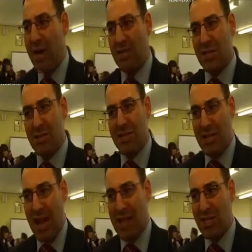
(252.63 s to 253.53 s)
it's going to be
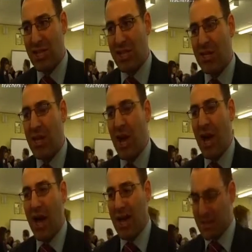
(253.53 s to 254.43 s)
challenging,
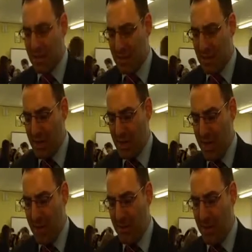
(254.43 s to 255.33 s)
uh, it's going to
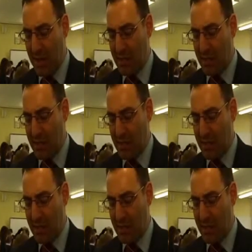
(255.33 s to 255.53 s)
um,